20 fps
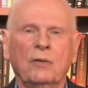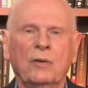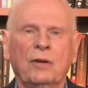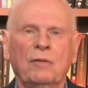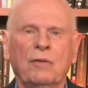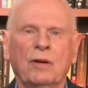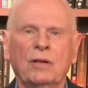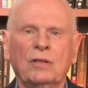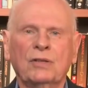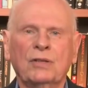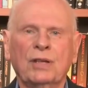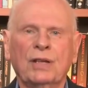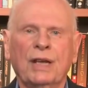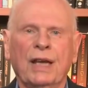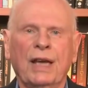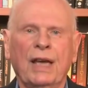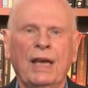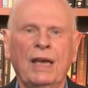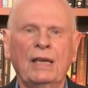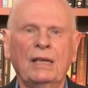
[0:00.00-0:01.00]

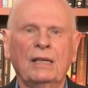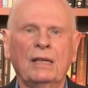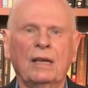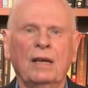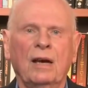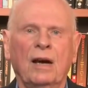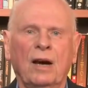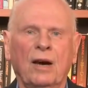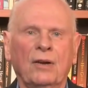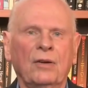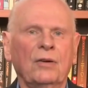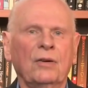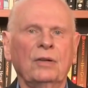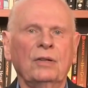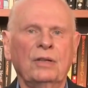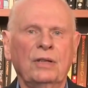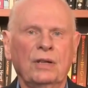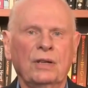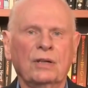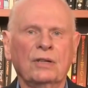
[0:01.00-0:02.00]
reversing
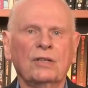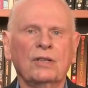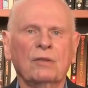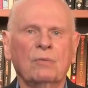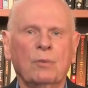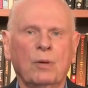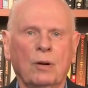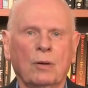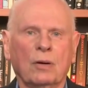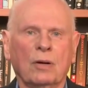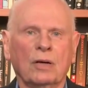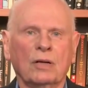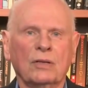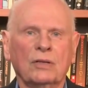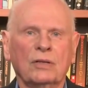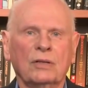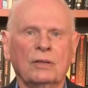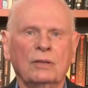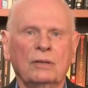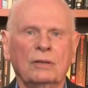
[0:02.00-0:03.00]
800 years of
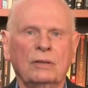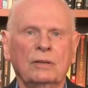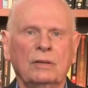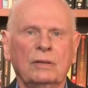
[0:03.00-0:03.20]
progress.